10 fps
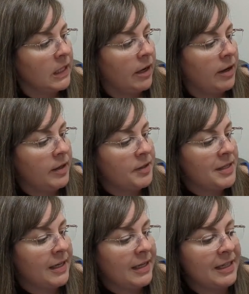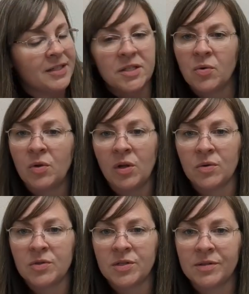And it's so
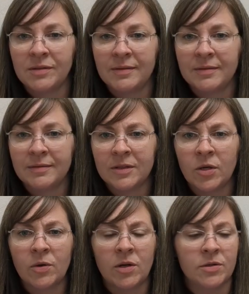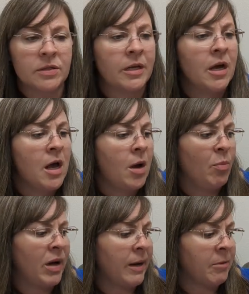close, so close.
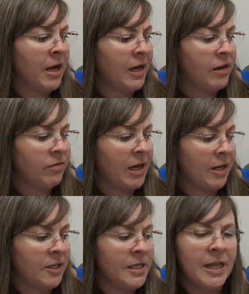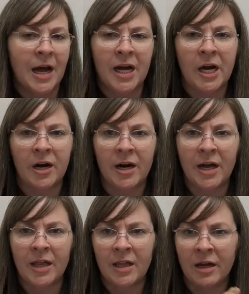But I'm kind of getting to that
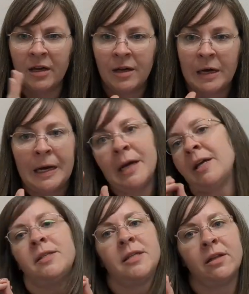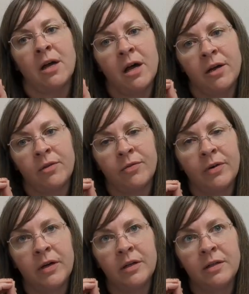area that it's a lot of
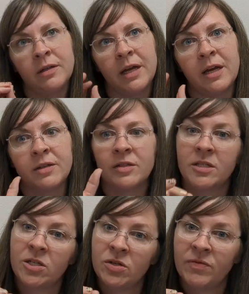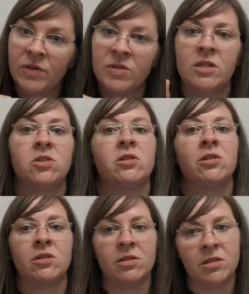like stitch a few
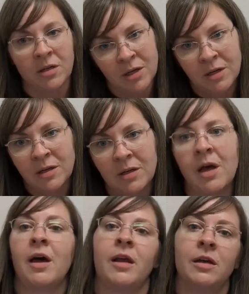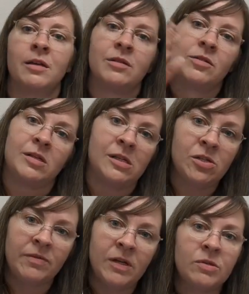stitches, cut it, stitch
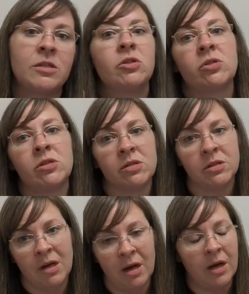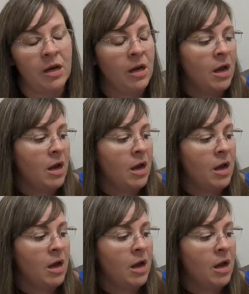a few stitches, cut it.